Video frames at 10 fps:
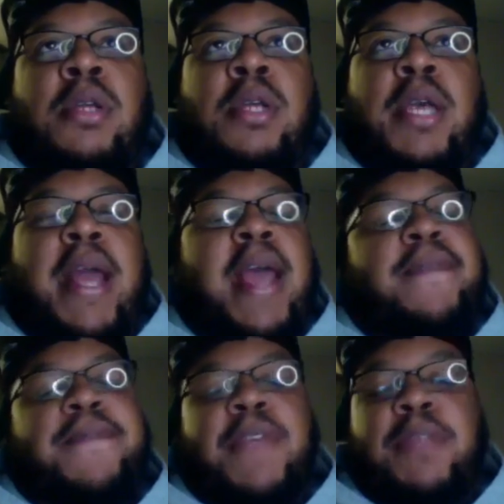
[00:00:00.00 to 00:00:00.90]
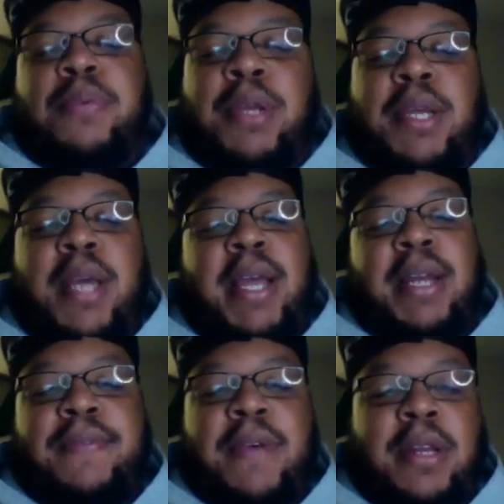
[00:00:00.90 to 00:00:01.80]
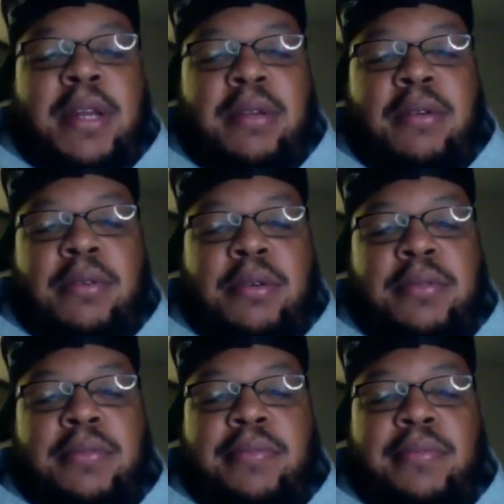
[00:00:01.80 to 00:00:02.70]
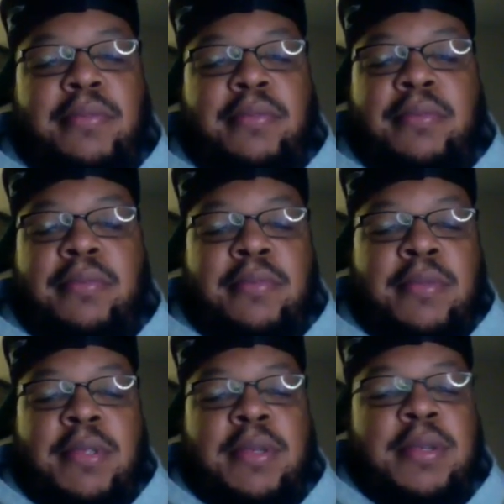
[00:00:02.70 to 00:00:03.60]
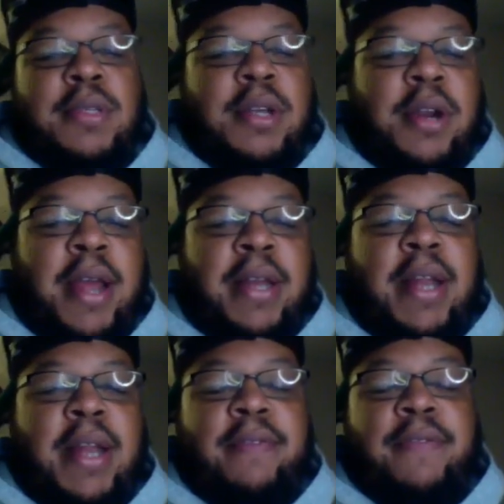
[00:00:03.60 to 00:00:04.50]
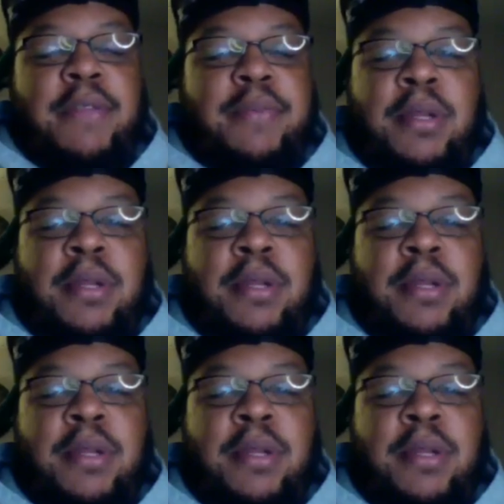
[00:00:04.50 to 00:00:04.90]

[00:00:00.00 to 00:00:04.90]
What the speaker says: And I had a fifth point. I got to find it. Hold on. Sorry, I did have a fifth point.